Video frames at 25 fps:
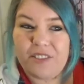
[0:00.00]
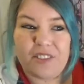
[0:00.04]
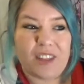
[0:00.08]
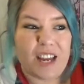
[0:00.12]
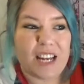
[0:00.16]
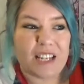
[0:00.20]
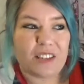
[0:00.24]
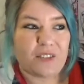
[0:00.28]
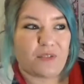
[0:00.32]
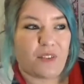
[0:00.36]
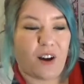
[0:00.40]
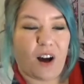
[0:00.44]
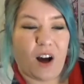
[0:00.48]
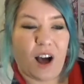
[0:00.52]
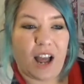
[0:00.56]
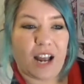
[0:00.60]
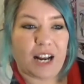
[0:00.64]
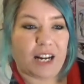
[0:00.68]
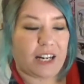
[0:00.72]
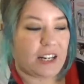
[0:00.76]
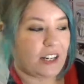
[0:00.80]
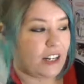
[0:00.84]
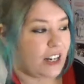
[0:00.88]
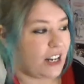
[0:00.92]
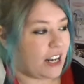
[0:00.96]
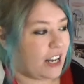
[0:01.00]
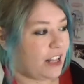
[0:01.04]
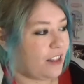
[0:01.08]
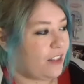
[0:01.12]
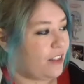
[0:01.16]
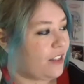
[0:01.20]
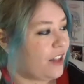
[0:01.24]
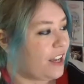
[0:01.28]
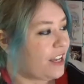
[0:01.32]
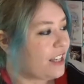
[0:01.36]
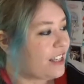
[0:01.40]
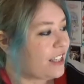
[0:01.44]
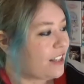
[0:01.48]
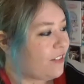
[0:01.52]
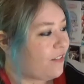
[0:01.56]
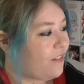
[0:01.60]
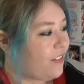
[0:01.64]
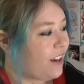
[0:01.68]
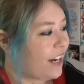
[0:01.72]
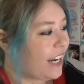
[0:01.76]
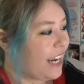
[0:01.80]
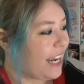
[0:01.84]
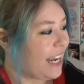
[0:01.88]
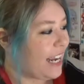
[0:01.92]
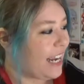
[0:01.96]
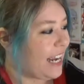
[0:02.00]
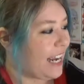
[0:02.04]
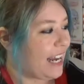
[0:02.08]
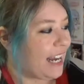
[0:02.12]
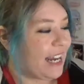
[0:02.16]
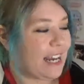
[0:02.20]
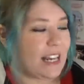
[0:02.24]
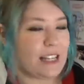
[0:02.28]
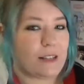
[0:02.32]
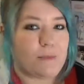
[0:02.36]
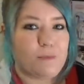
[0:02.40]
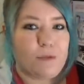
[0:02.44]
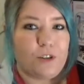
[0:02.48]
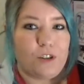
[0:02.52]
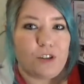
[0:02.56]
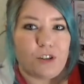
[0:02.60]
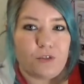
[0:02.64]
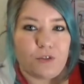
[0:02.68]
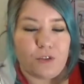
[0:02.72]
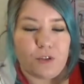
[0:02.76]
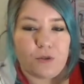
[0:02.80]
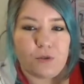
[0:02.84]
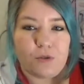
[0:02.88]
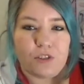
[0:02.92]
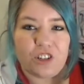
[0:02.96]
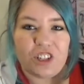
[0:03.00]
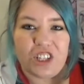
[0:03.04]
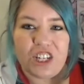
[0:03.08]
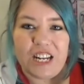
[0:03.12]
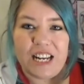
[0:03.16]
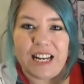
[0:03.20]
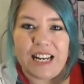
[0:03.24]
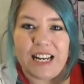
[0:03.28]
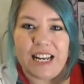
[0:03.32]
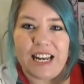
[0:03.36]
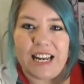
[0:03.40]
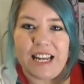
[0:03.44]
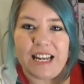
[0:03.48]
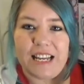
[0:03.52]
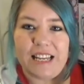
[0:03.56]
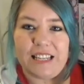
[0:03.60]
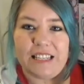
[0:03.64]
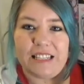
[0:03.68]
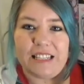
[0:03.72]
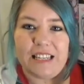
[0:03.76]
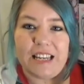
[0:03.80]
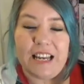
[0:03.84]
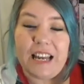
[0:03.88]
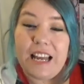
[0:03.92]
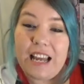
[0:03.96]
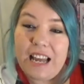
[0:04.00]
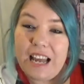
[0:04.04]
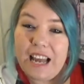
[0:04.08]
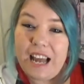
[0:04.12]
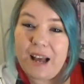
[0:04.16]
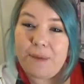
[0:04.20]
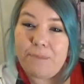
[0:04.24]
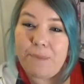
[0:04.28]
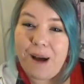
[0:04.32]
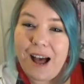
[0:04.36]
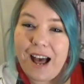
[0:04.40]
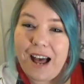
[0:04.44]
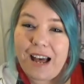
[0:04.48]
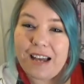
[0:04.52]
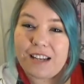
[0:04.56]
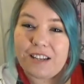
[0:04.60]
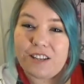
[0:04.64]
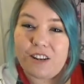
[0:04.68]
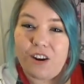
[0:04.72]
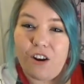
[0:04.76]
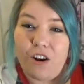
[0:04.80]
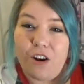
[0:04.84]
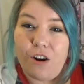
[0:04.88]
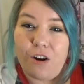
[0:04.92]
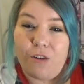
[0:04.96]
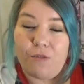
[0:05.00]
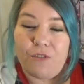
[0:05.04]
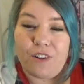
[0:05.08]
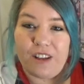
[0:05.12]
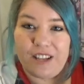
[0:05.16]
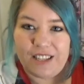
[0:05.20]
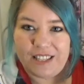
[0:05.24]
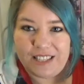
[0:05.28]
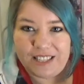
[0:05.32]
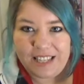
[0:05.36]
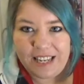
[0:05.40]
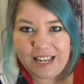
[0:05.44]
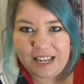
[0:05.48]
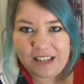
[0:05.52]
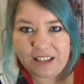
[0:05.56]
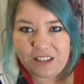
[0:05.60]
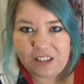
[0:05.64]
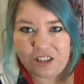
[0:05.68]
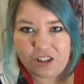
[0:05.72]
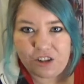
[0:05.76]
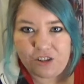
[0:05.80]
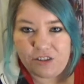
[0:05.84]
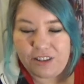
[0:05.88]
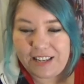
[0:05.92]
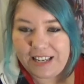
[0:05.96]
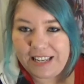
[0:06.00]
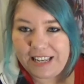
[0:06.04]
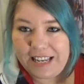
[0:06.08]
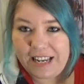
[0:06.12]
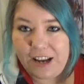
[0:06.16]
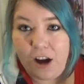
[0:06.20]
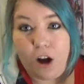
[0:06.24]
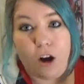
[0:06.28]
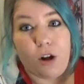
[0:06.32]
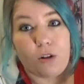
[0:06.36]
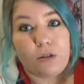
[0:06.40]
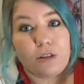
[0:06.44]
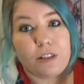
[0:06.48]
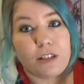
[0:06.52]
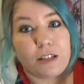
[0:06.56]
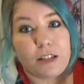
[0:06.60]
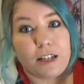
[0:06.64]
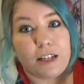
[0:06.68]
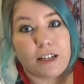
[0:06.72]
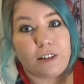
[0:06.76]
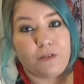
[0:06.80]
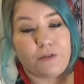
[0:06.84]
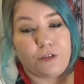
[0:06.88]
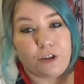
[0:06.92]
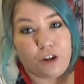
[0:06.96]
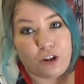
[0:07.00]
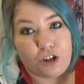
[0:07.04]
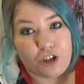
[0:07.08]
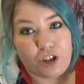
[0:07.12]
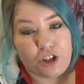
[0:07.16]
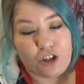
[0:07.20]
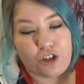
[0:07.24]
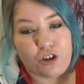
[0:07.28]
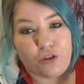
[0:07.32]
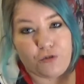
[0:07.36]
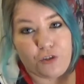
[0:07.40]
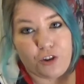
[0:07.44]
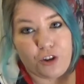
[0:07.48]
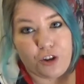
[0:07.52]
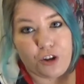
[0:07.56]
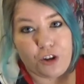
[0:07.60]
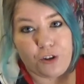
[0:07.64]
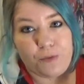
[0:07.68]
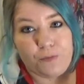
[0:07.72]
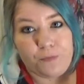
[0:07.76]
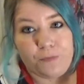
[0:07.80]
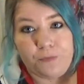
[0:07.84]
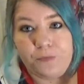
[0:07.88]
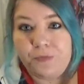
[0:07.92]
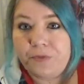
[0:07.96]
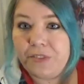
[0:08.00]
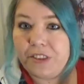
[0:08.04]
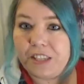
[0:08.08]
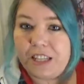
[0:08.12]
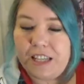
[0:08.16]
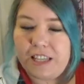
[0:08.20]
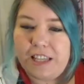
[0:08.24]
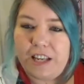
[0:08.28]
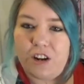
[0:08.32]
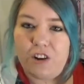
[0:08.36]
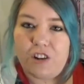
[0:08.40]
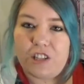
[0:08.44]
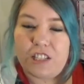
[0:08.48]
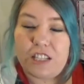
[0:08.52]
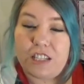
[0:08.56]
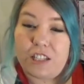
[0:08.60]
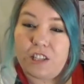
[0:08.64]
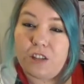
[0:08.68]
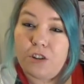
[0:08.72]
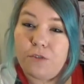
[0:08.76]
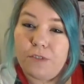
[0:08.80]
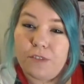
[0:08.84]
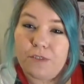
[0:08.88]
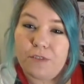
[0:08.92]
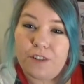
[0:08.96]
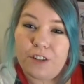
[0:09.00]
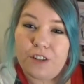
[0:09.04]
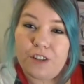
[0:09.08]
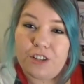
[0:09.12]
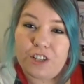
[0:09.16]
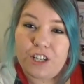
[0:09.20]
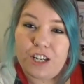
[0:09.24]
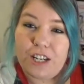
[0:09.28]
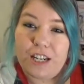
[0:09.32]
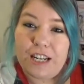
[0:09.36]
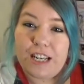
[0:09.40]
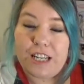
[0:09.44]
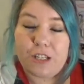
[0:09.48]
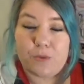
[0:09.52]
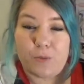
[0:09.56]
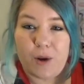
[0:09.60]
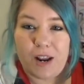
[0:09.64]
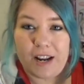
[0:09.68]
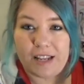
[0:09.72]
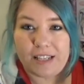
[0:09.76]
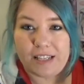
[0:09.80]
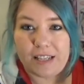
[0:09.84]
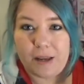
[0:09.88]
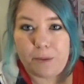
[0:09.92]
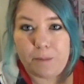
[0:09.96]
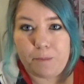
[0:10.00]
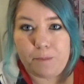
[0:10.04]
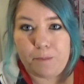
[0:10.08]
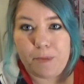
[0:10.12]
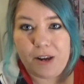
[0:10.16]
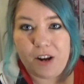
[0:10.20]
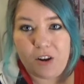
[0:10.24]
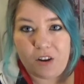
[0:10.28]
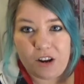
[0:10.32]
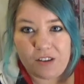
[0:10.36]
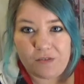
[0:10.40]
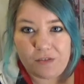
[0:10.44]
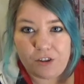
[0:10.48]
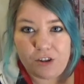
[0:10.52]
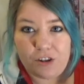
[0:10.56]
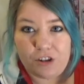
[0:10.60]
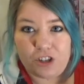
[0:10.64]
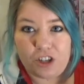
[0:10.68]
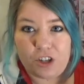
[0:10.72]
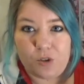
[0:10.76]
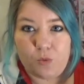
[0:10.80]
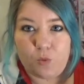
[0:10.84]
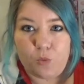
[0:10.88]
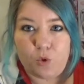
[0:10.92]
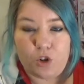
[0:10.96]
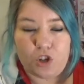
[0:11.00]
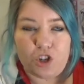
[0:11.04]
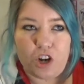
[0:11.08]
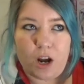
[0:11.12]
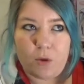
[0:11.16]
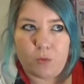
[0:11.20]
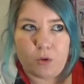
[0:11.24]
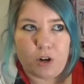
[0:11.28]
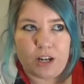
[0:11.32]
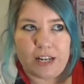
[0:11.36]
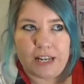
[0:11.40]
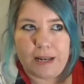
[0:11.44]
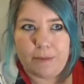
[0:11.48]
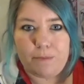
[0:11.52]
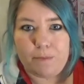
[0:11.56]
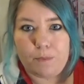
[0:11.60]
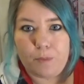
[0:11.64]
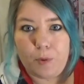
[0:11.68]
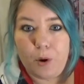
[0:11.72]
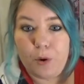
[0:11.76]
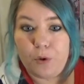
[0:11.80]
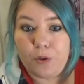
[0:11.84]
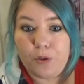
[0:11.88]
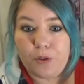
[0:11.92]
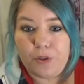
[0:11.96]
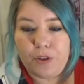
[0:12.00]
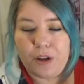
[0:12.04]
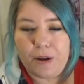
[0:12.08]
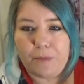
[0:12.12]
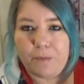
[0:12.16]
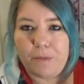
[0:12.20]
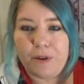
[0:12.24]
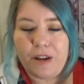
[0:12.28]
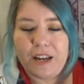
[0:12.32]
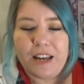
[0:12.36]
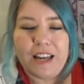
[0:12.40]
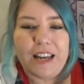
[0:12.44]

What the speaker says: that's fine. This figure here is beautiful. She is a part of a set, so you can get alternate versions of her. There is a silver version as well as a berry version, which I want to get both of them,